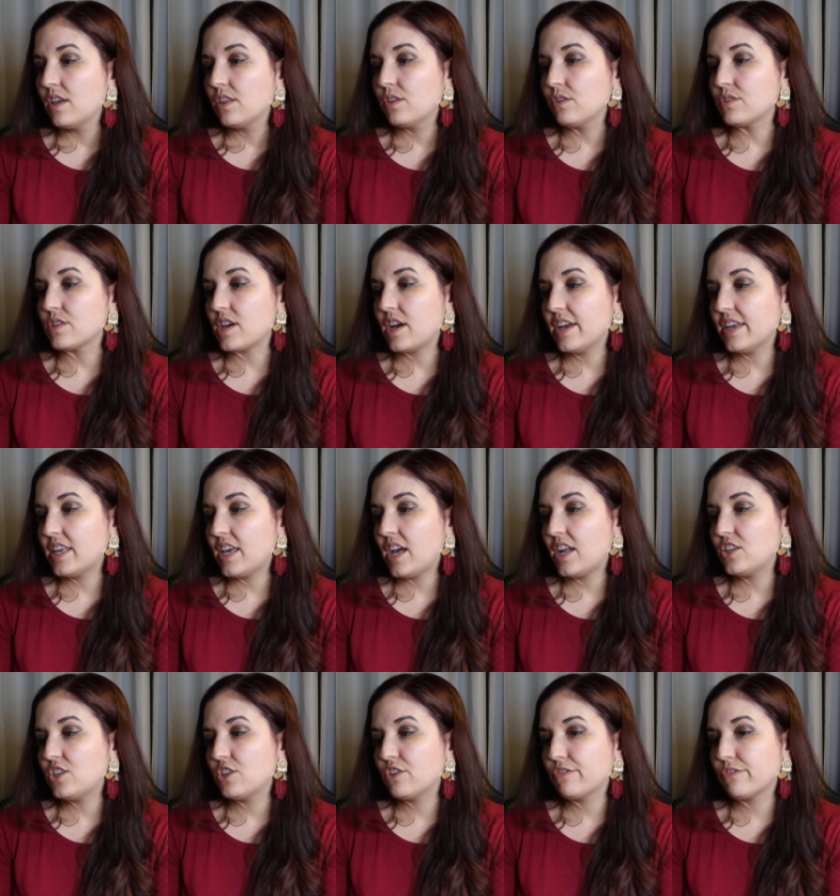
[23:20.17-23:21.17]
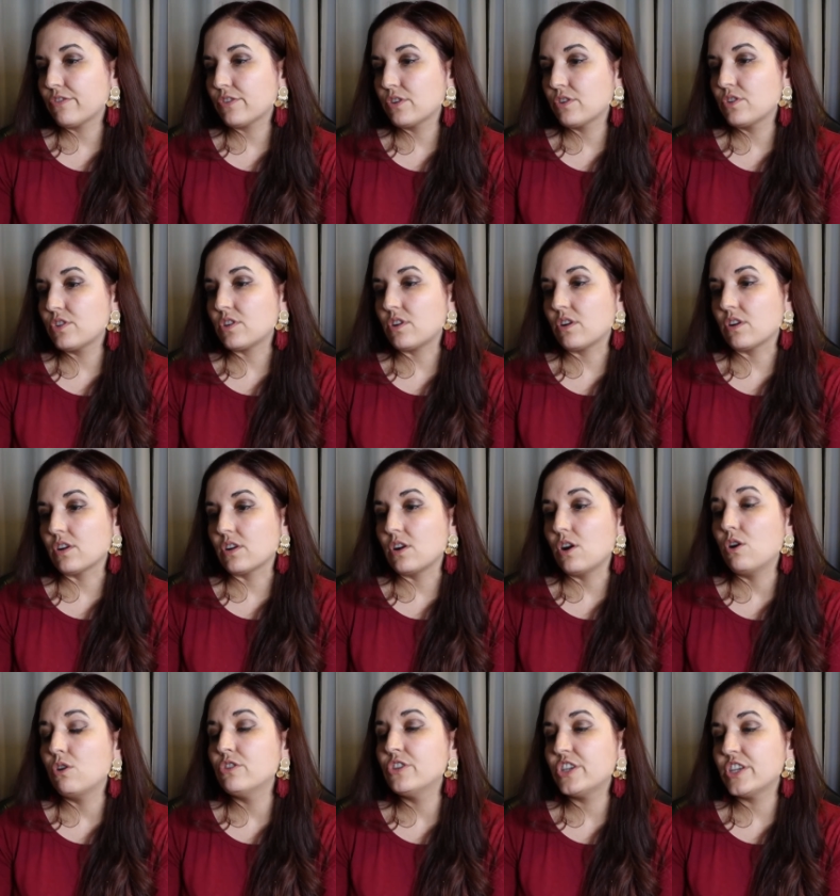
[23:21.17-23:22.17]
Those eye-catching fruits are
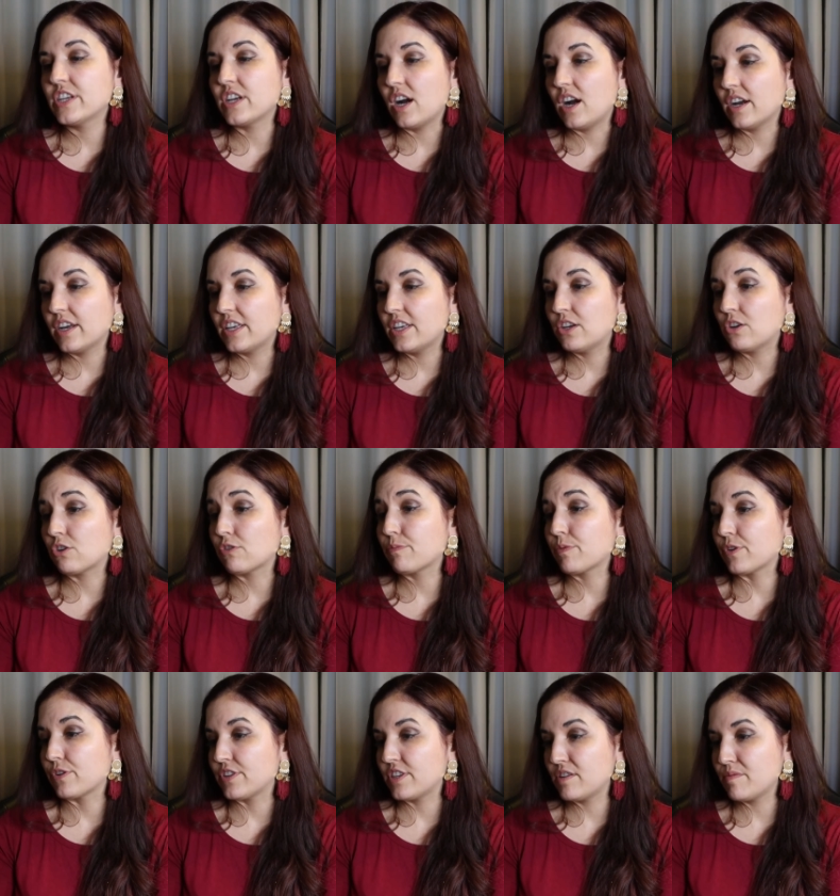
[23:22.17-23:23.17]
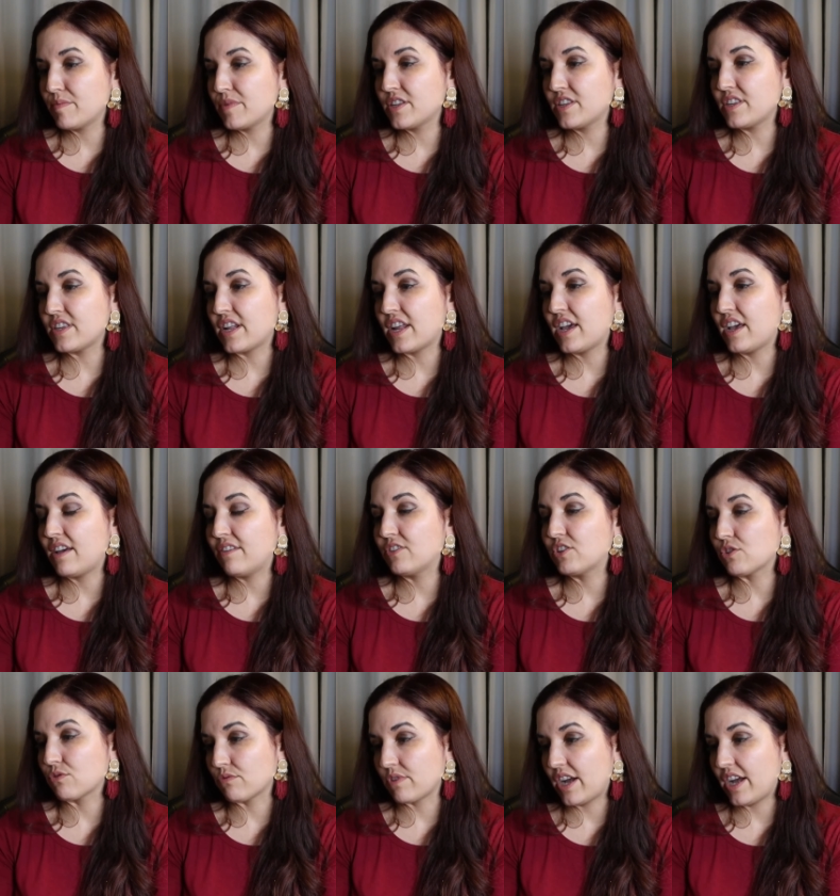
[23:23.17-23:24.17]
hoshigaki, or persimmons that
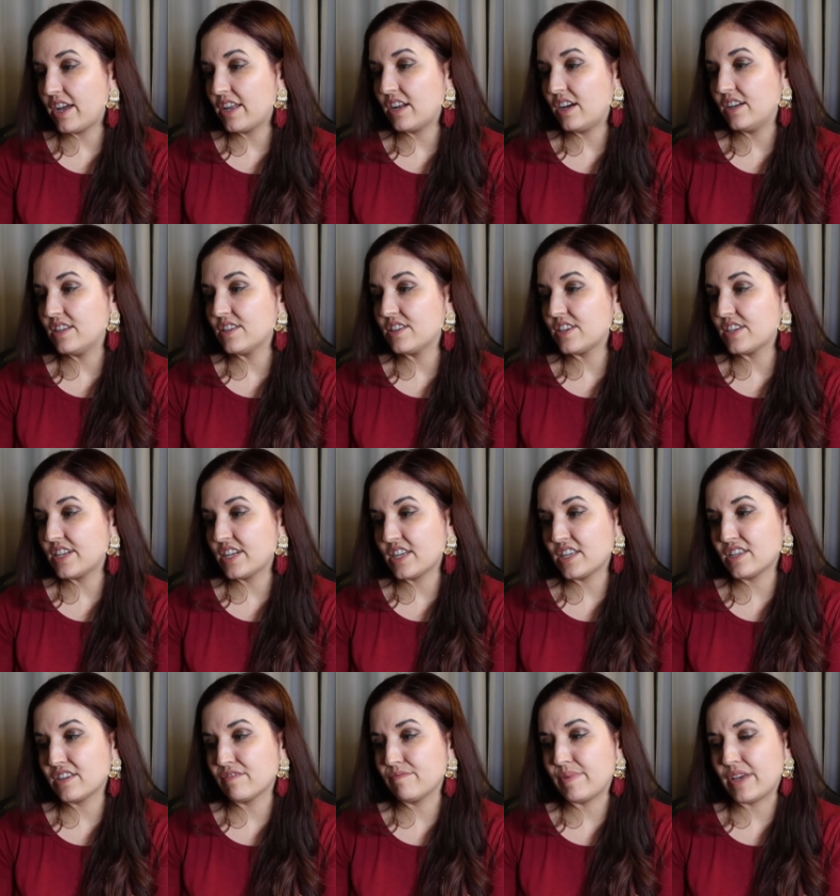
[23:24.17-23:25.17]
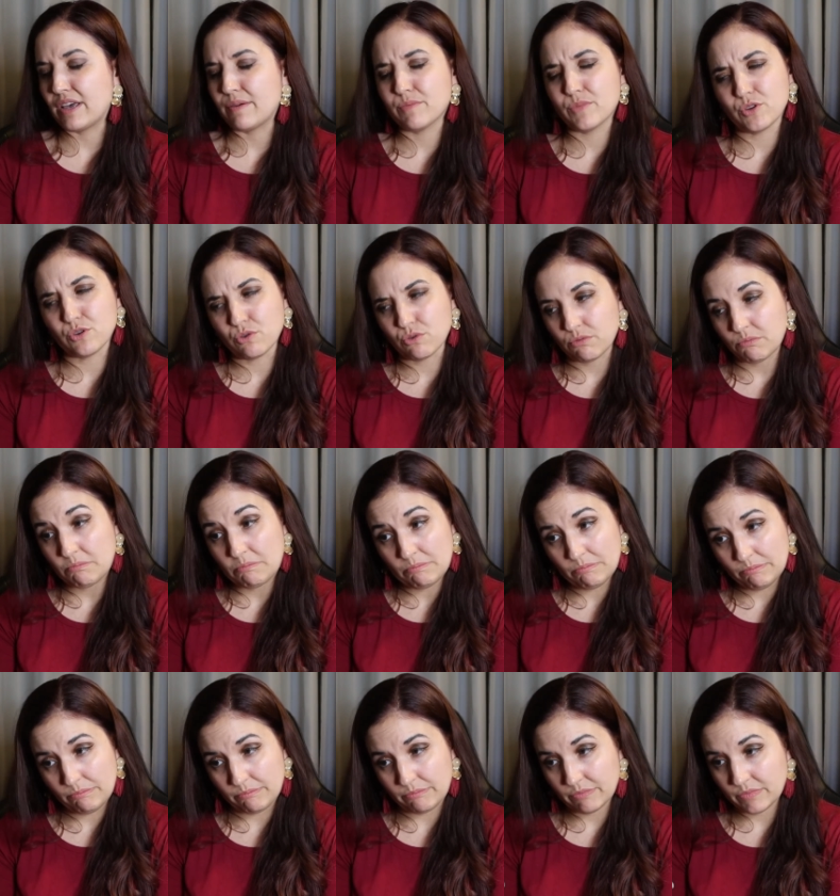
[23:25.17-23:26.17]
have dried on sticks of bamboo.
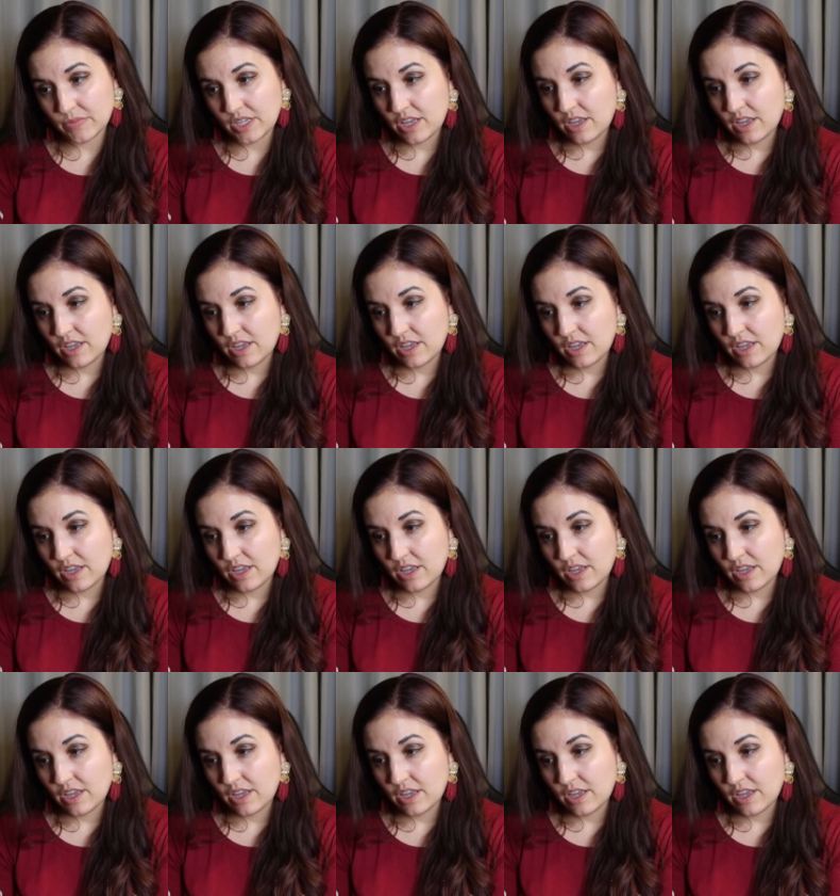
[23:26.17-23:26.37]
Hmm.